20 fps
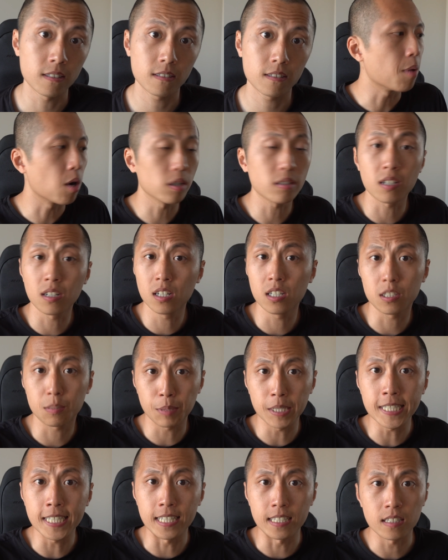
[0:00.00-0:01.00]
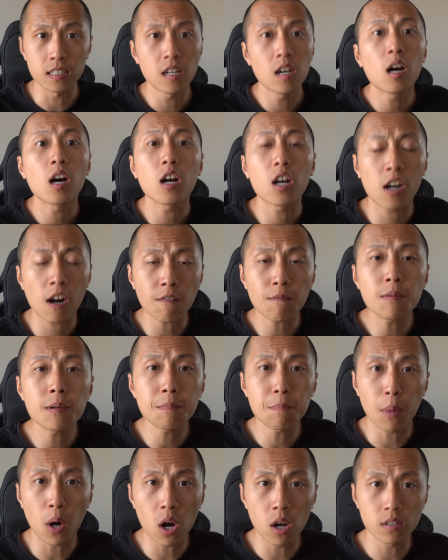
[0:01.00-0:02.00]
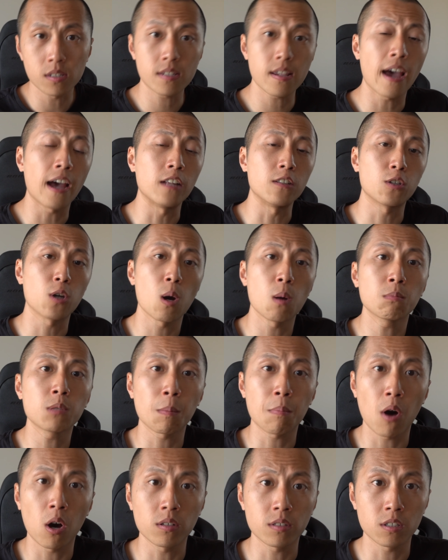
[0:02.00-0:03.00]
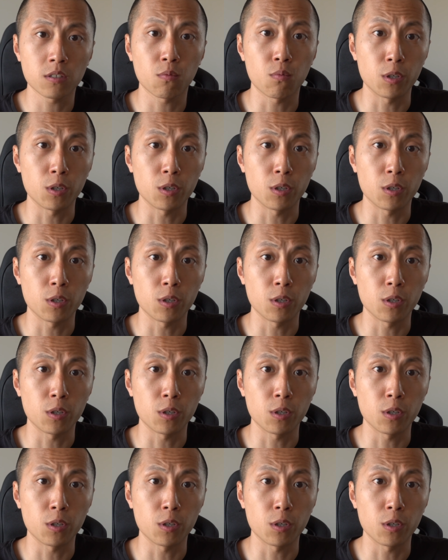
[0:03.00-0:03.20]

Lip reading: Personally speaking, government bonds and term deposits